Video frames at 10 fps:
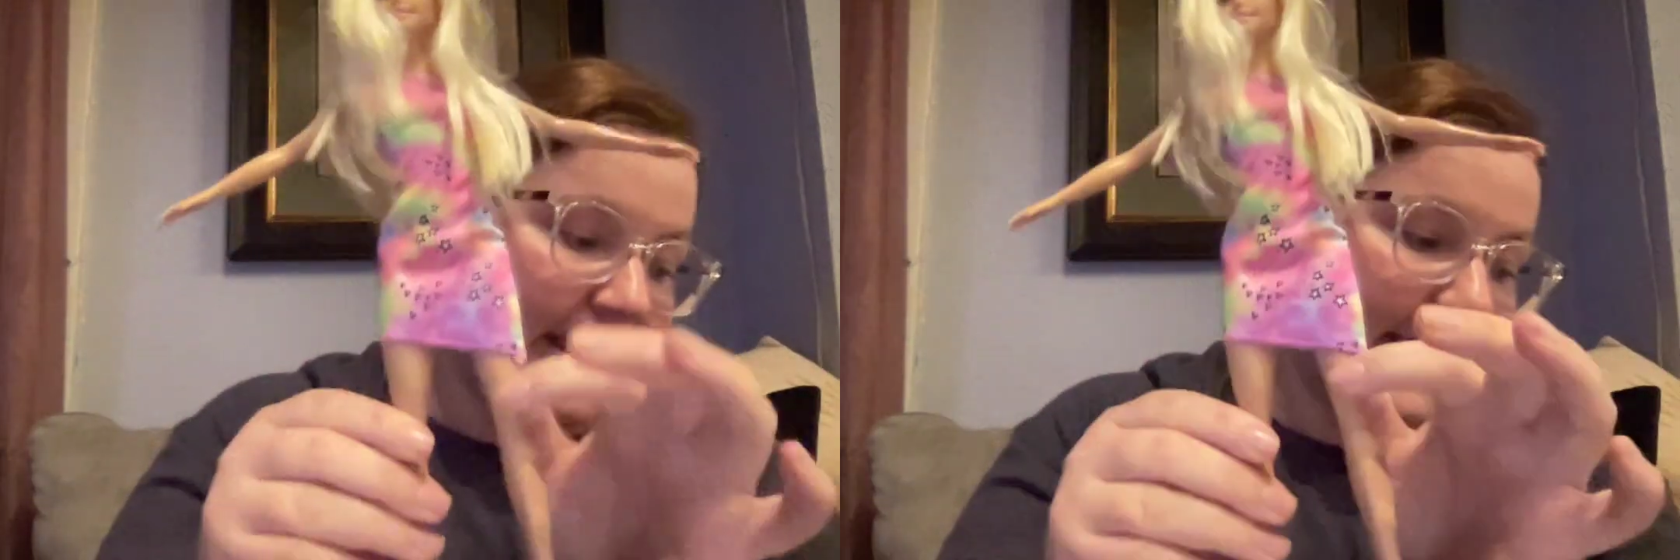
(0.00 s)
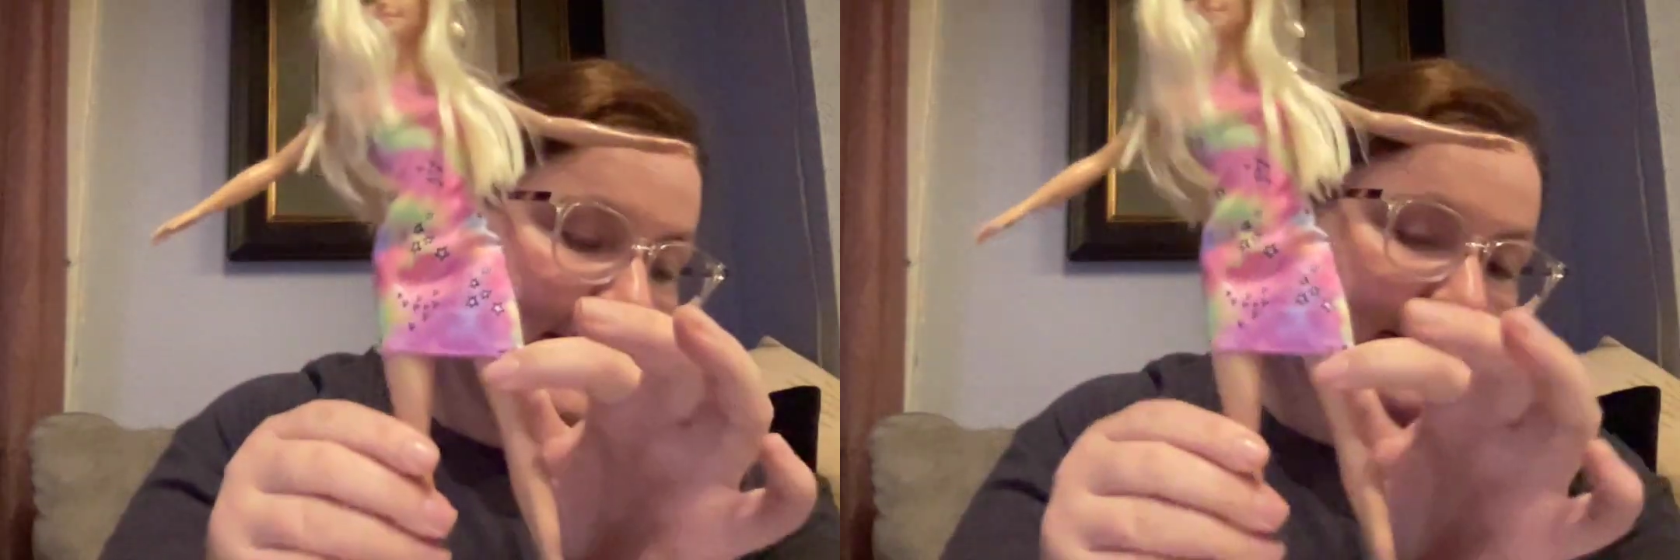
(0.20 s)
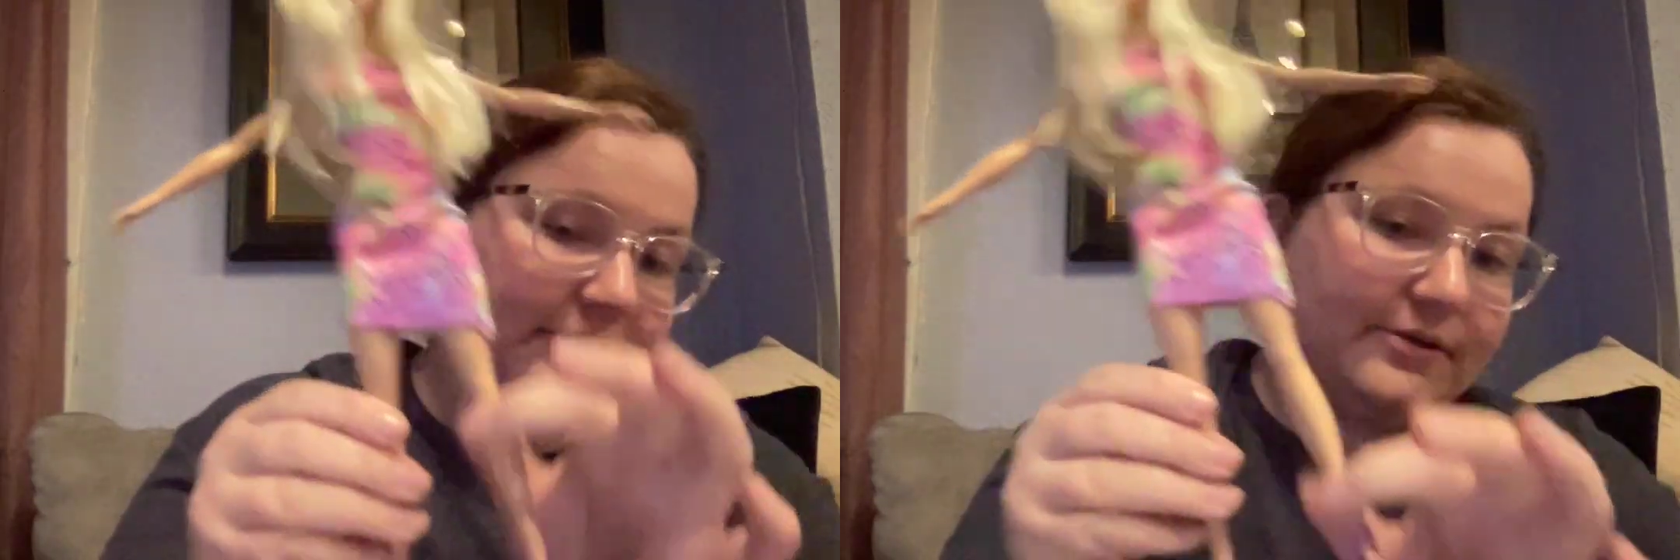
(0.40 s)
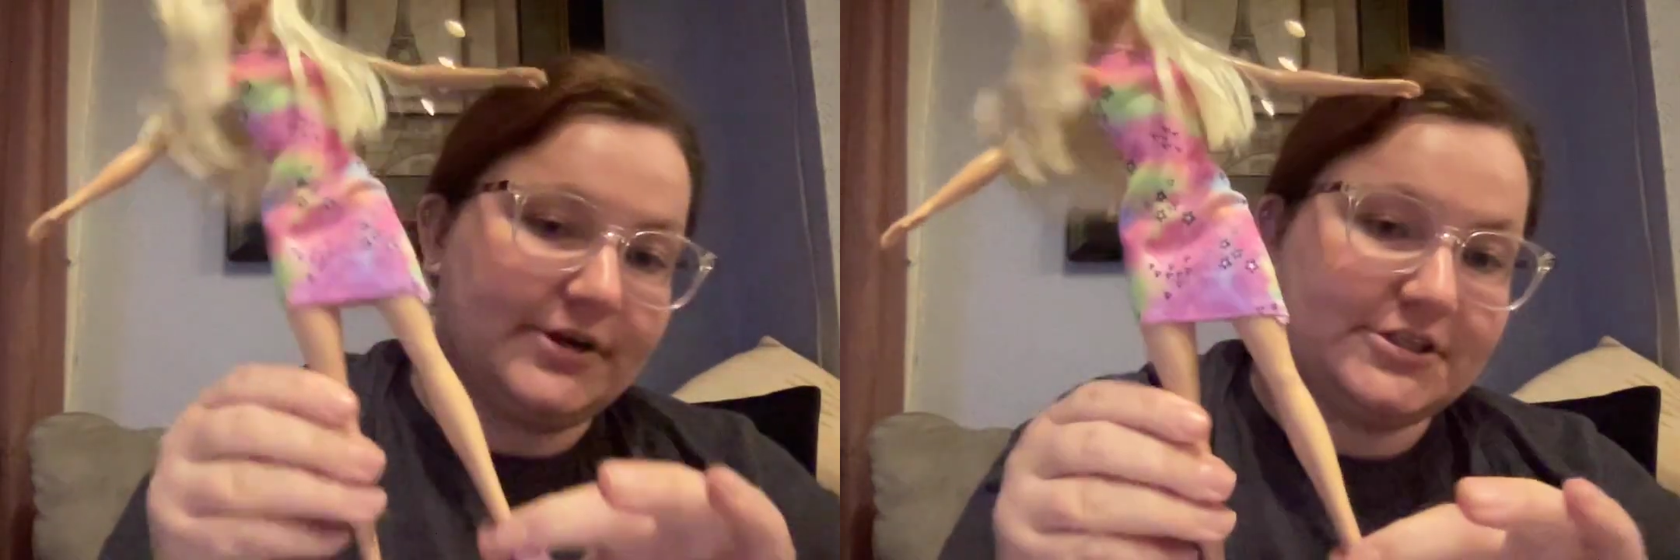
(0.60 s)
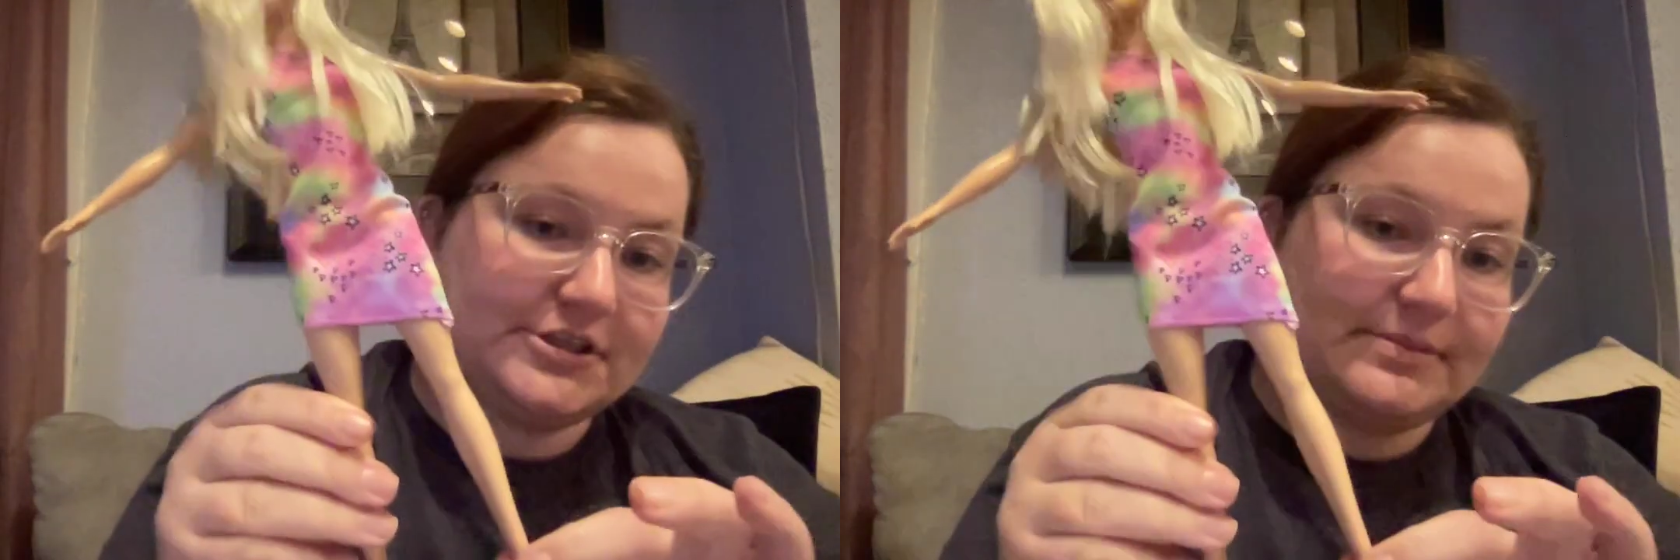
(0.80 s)
and lower
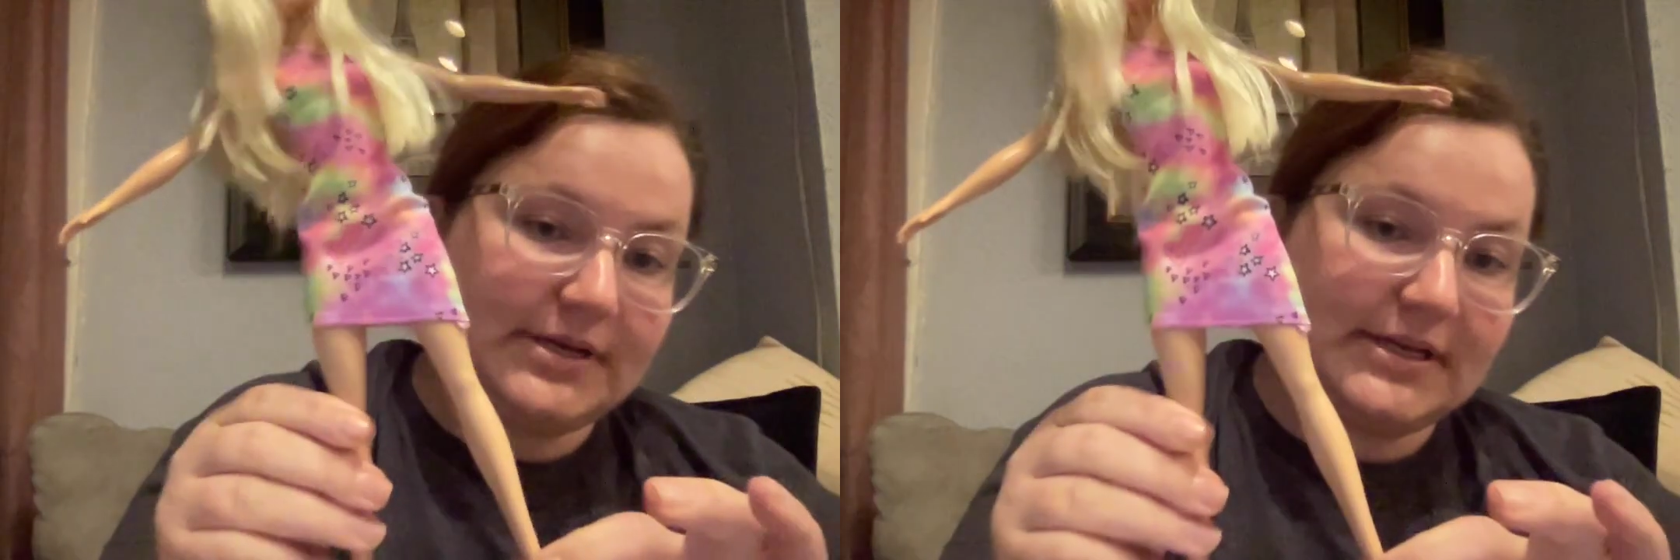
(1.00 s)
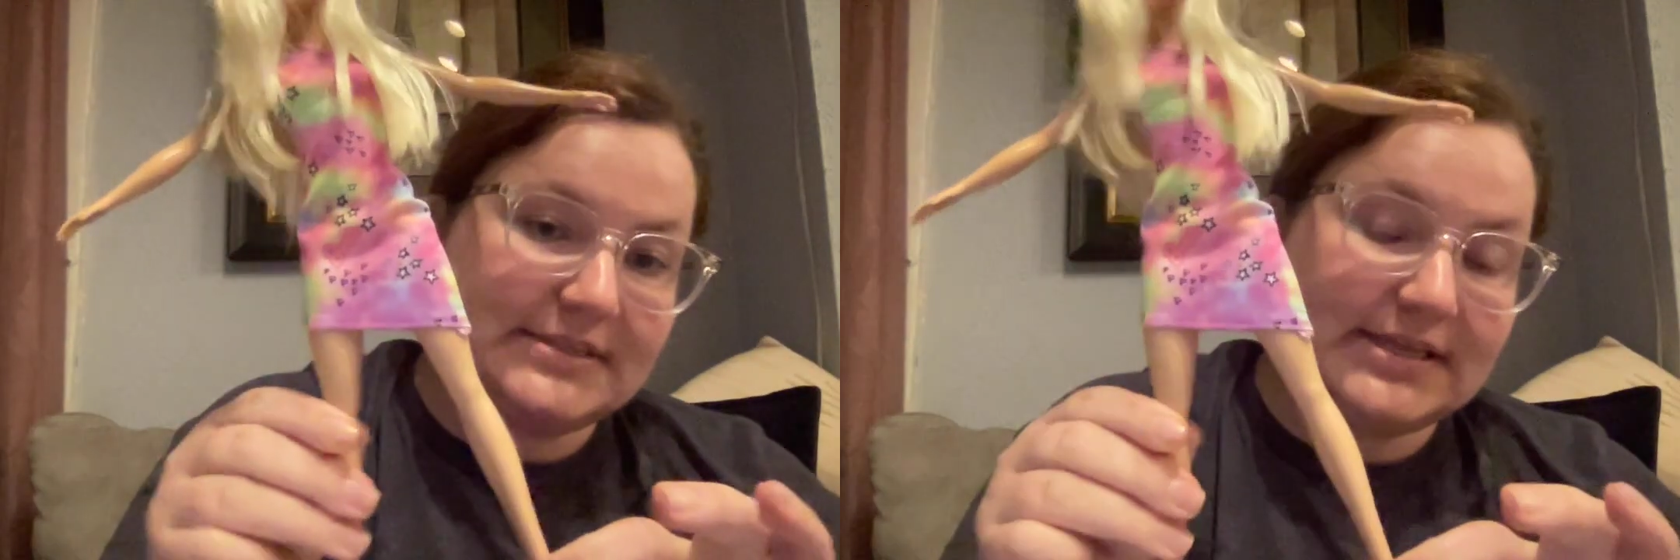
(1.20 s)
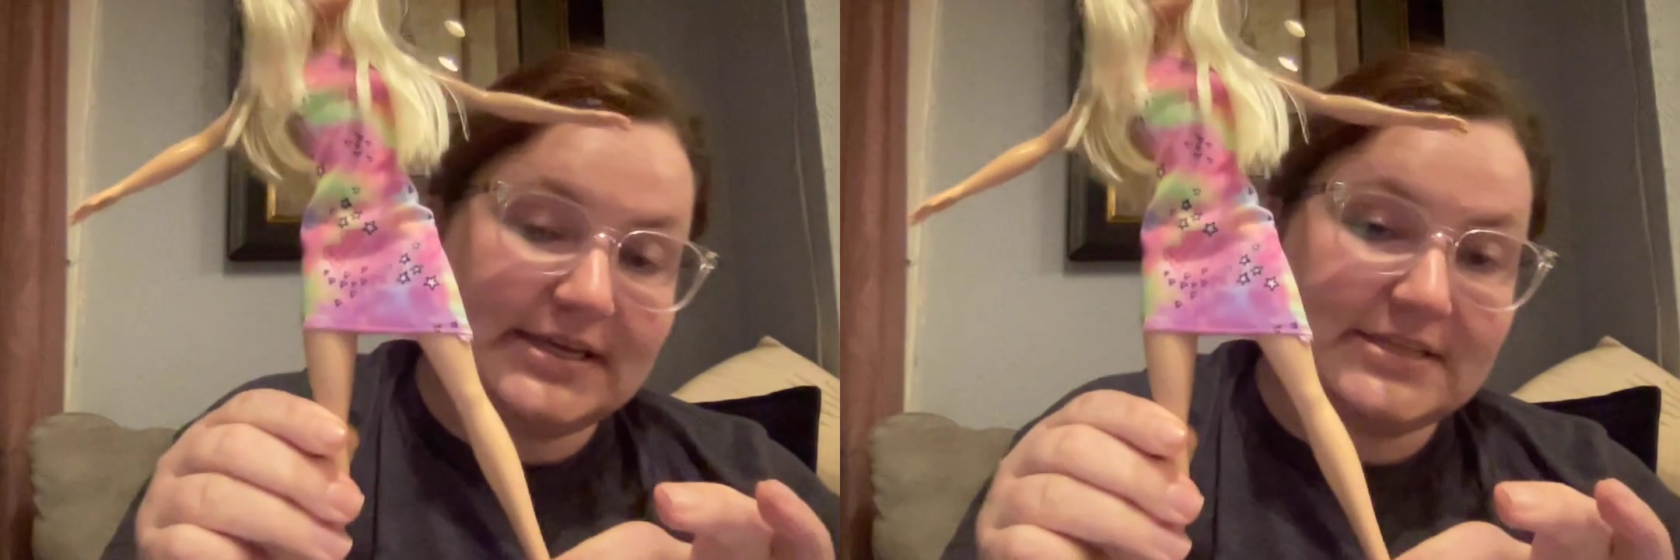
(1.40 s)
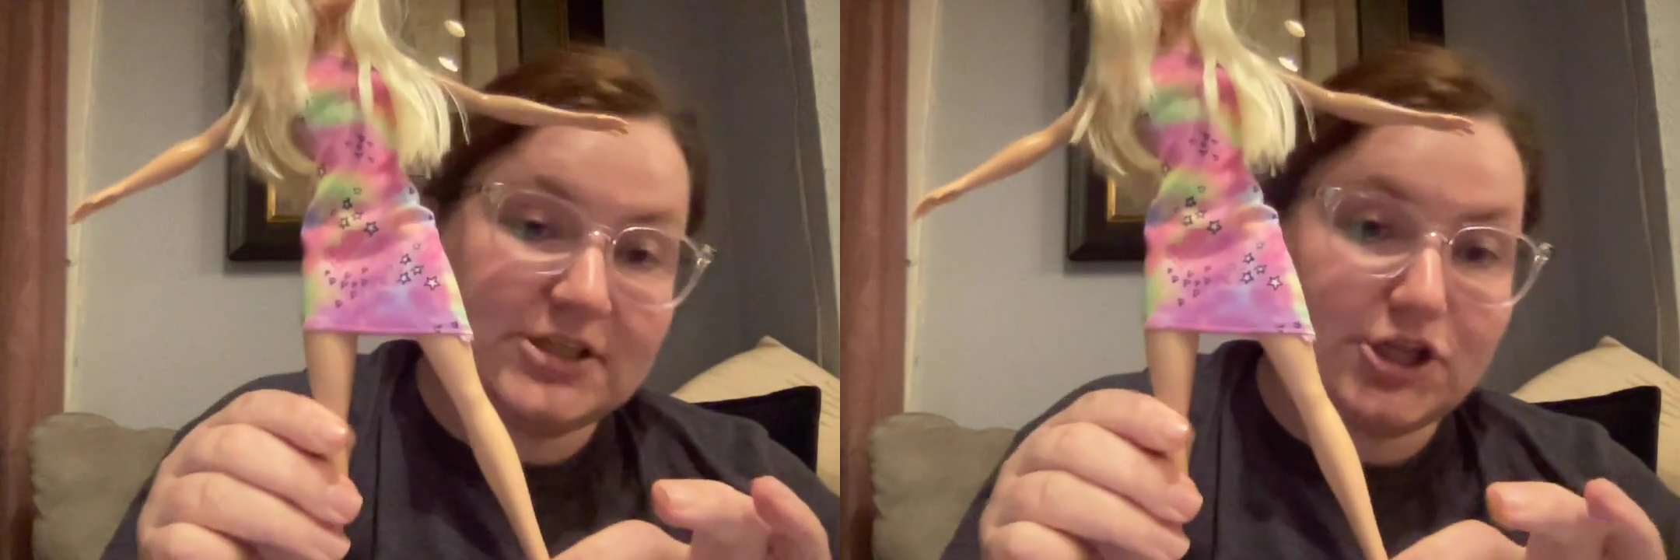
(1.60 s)
extremities is